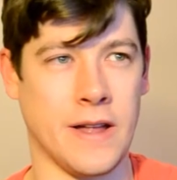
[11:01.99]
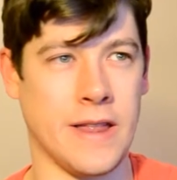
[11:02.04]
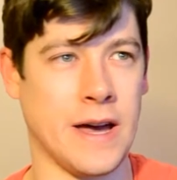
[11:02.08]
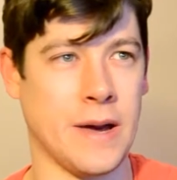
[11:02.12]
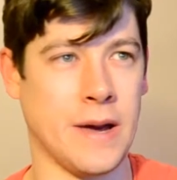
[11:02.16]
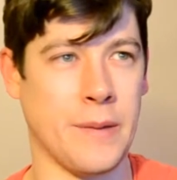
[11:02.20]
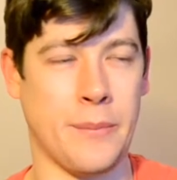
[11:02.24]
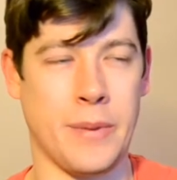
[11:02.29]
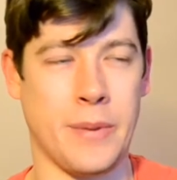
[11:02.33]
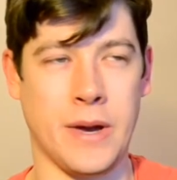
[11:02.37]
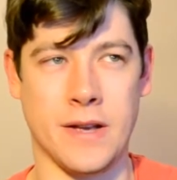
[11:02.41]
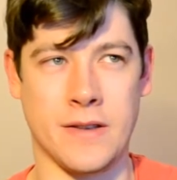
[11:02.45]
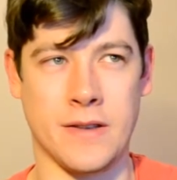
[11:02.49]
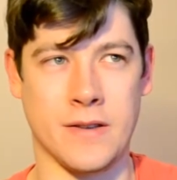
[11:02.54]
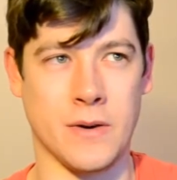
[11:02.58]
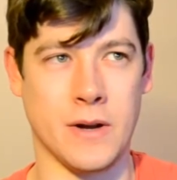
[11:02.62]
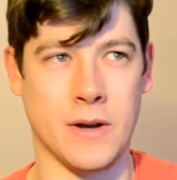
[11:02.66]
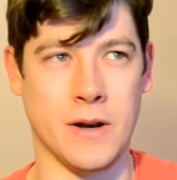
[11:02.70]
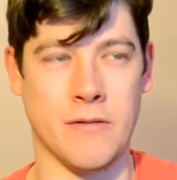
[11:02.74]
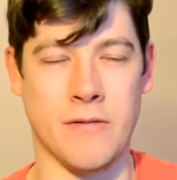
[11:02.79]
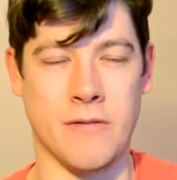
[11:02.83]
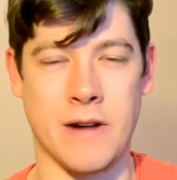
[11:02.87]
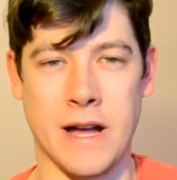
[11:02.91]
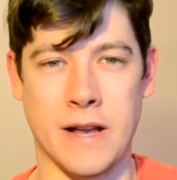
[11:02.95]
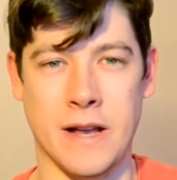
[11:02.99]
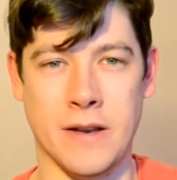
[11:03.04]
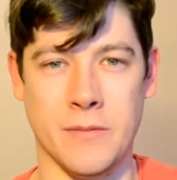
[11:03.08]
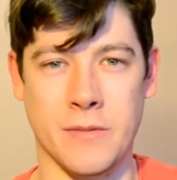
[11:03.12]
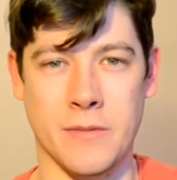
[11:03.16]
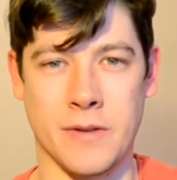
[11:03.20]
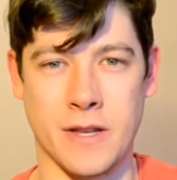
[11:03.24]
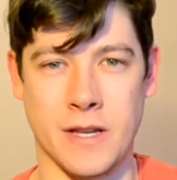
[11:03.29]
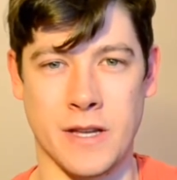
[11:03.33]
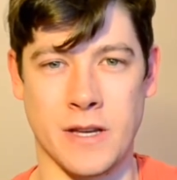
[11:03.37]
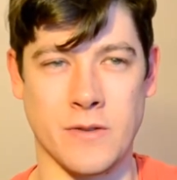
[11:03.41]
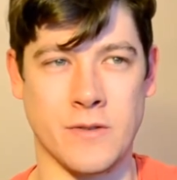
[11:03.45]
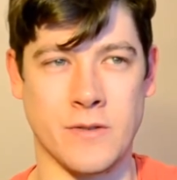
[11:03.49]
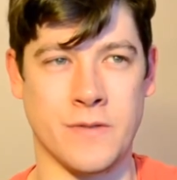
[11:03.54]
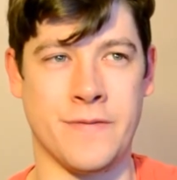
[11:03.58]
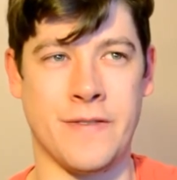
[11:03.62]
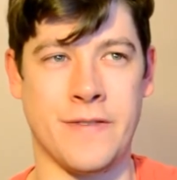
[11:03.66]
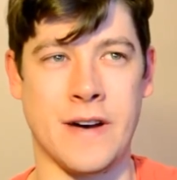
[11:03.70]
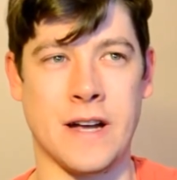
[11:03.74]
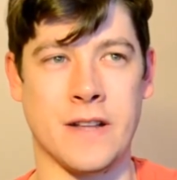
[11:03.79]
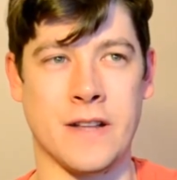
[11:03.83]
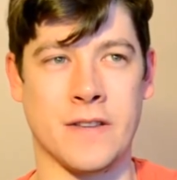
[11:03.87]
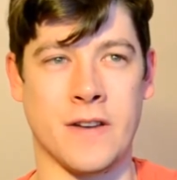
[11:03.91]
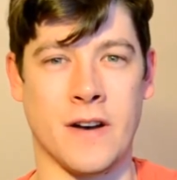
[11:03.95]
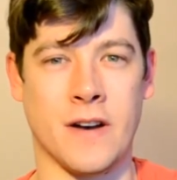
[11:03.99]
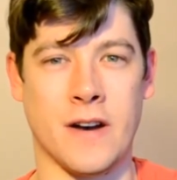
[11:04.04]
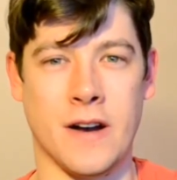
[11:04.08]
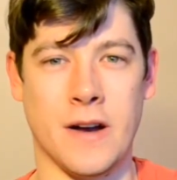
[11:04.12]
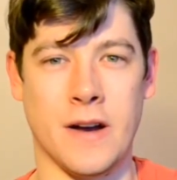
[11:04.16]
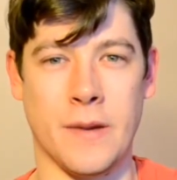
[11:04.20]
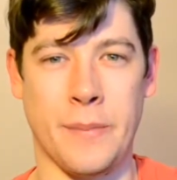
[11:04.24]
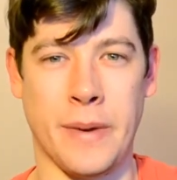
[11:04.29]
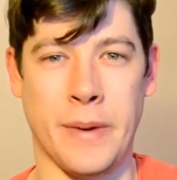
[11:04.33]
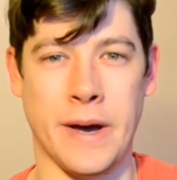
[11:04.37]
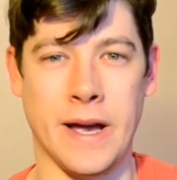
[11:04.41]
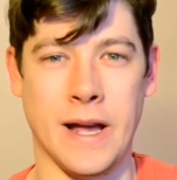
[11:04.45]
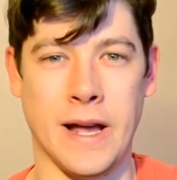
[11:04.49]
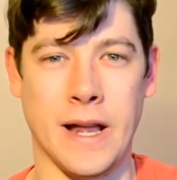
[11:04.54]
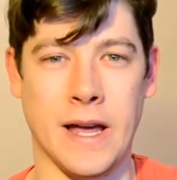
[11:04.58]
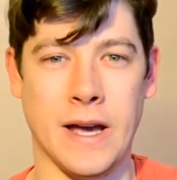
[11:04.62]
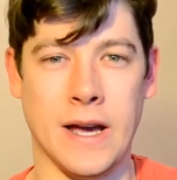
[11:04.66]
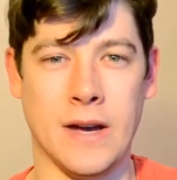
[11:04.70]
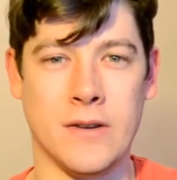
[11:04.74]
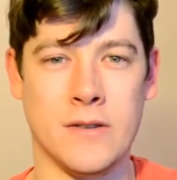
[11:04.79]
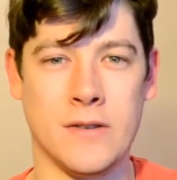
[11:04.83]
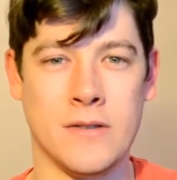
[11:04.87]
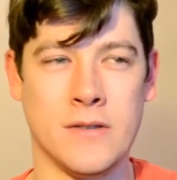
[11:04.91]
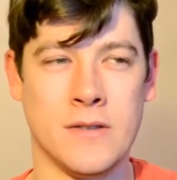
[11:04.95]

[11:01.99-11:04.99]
that and picked one at random. I think it was Fat Tire Pale Ale,